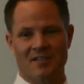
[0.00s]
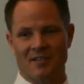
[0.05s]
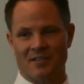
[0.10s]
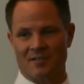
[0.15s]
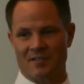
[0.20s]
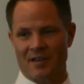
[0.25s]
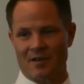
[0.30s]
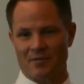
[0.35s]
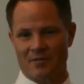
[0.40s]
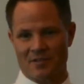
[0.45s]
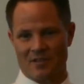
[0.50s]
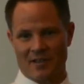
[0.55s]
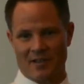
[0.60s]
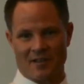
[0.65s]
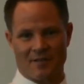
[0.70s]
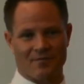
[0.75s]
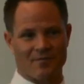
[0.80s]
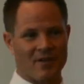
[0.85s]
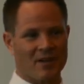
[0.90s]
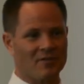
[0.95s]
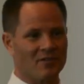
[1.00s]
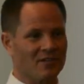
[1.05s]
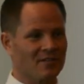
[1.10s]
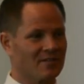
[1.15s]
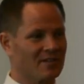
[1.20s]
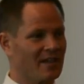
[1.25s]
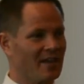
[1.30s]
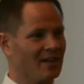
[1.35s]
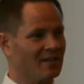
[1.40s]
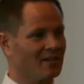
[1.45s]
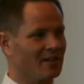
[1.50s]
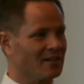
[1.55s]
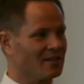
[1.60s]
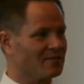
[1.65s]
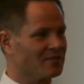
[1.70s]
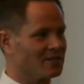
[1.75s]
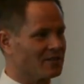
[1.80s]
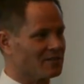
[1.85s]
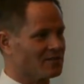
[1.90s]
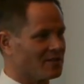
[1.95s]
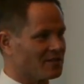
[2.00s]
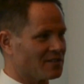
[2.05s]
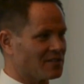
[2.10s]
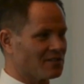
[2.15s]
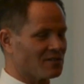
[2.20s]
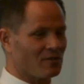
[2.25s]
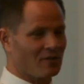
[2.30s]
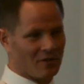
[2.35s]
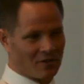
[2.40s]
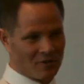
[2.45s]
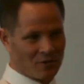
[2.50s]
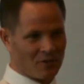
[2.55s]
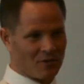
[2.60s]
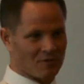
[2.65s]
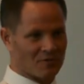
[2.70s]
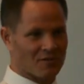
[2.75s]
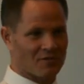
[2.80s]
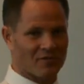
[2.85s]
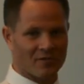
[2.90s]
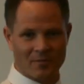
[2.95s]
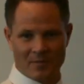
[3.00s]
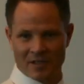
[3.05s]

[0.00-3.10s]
that that was like a favorite tagline of his. Right? These are all quotes.